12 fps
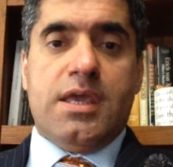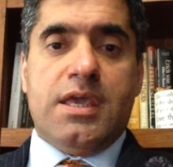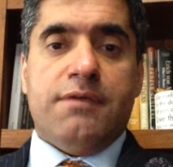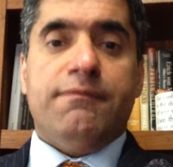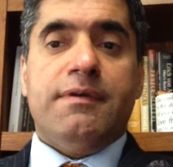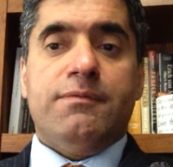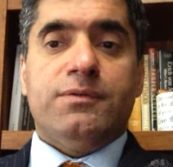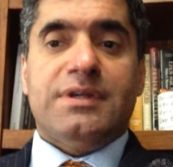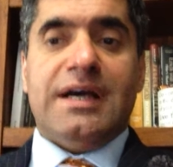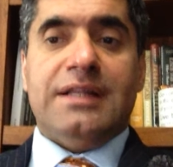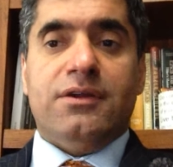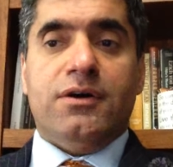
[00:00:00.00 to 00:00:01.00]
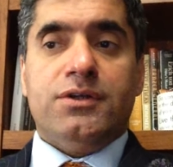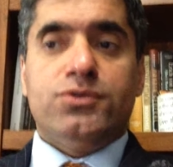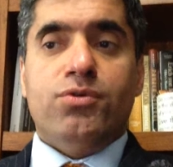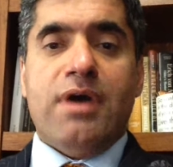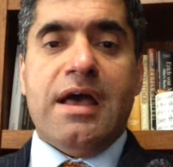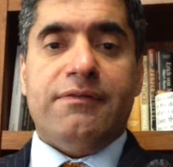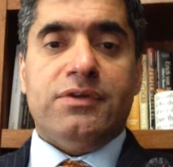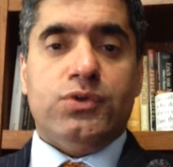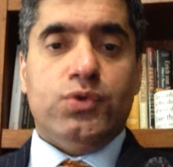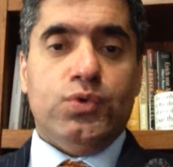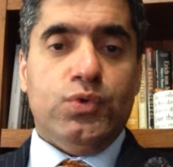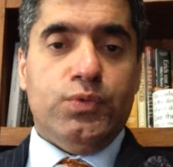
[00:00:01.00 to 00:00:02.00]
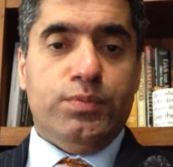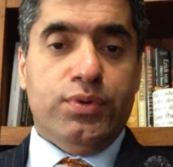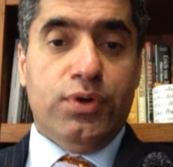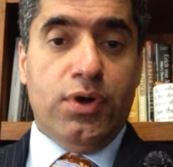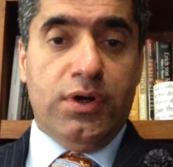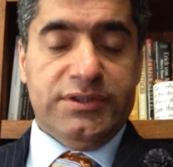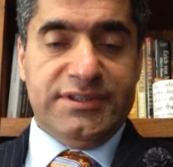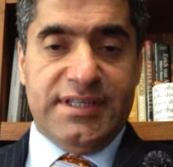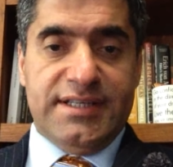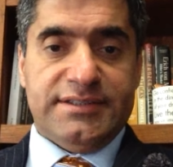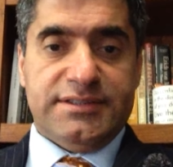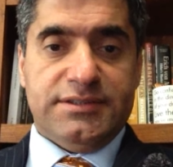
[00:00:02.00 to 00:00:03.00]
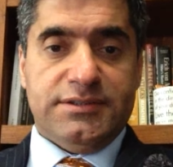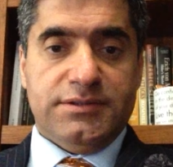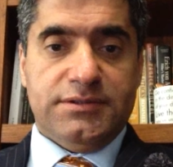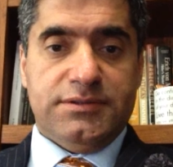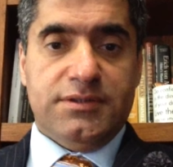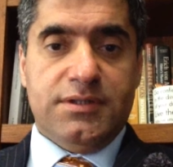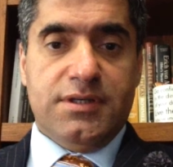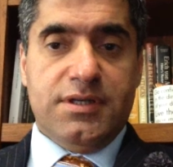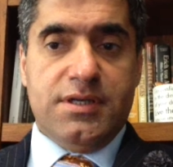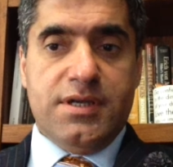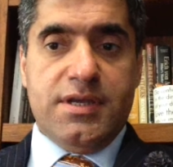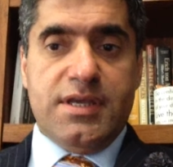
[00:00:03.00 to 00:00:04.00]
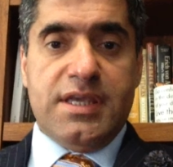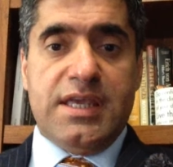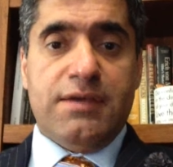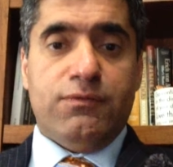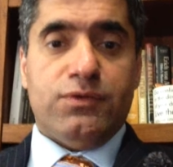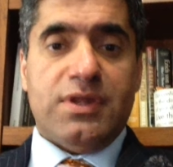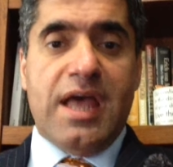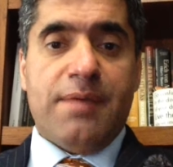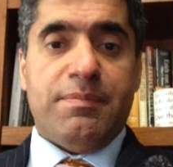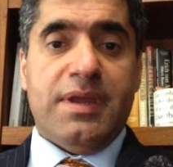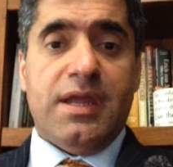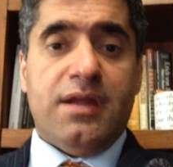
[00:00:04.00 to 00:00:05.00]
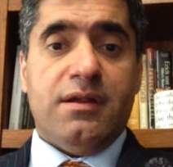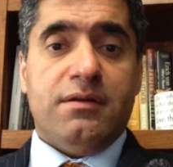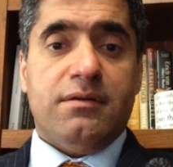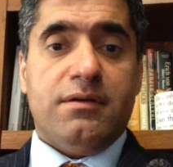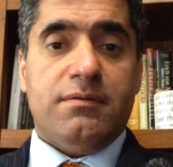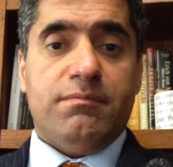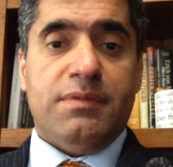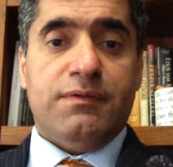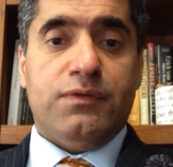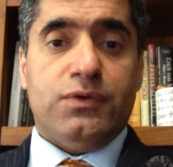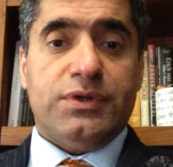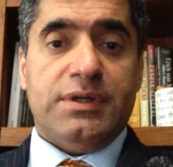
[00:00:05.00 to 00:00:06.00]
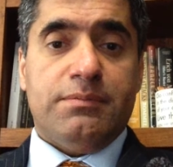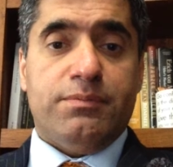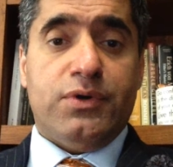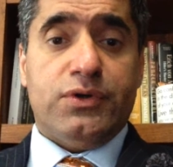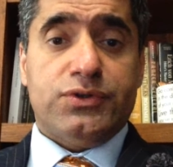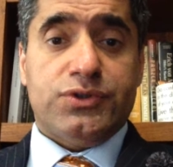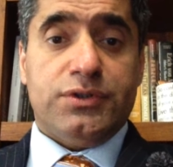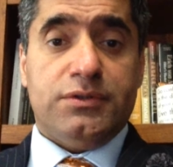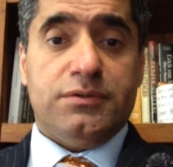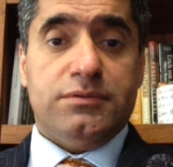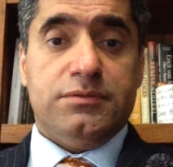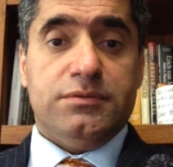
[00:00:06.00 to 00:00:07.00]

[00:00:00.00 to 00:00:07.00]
If we would allow to have a due process, he would appear before impartial